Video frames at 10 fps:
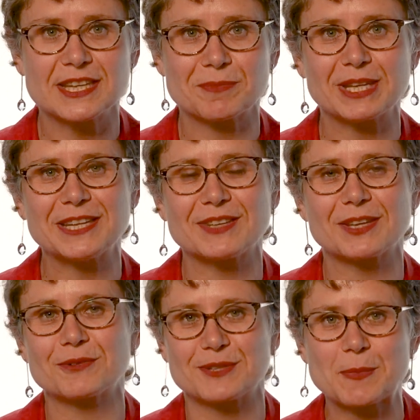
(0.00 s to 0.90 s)
I believe that
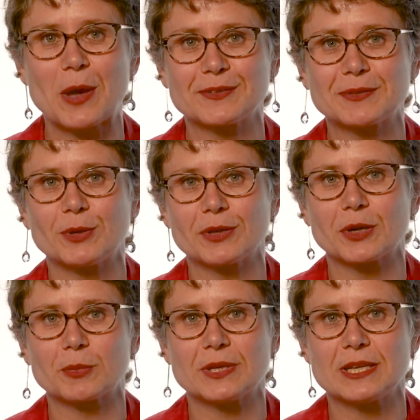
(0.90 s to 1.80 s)
a responsible
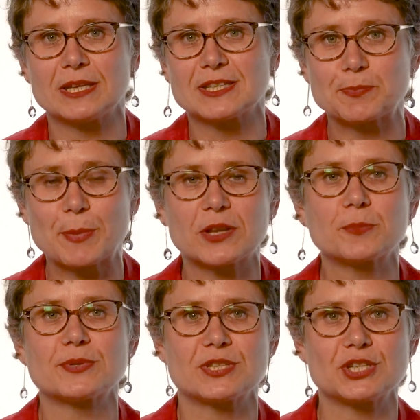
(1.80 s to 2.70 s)
company is better
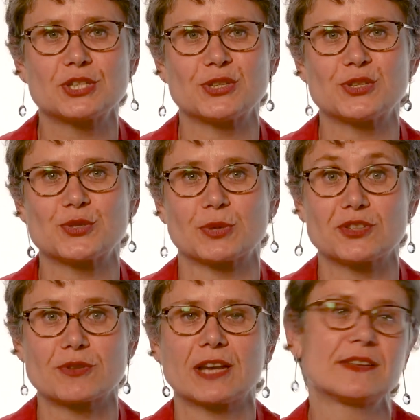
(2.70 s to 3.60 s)
positioned to
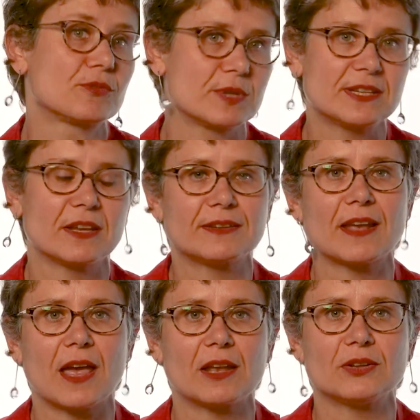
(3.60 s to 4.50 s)
attract and retain
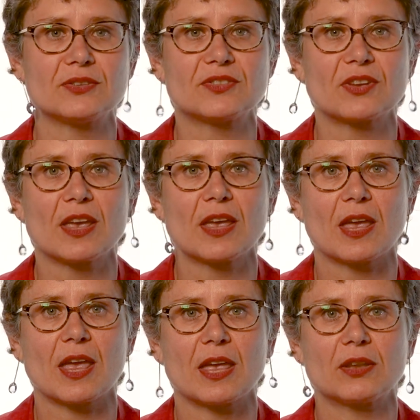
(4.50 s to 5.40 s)
talents
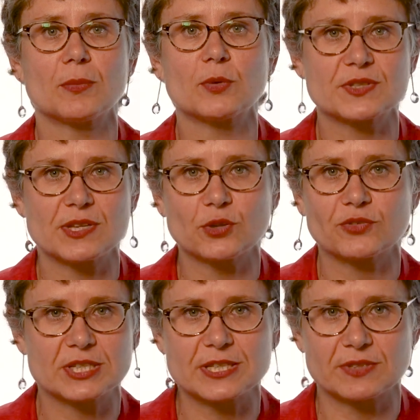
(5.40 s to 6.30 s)
and the most
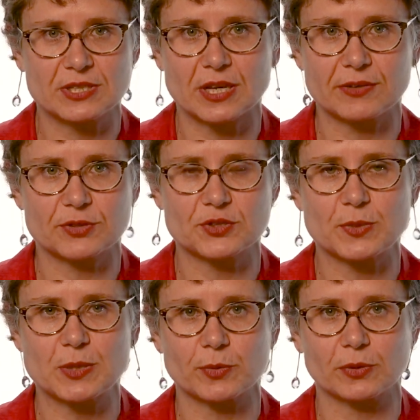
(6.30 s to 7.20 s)
innovative and diverse
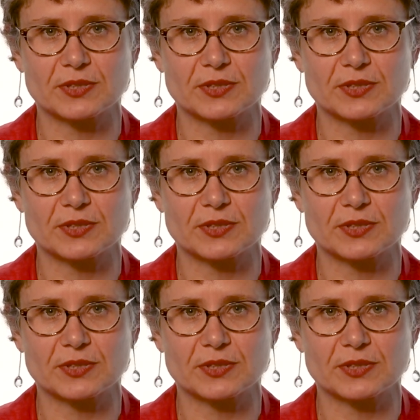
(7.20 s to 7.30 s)
people.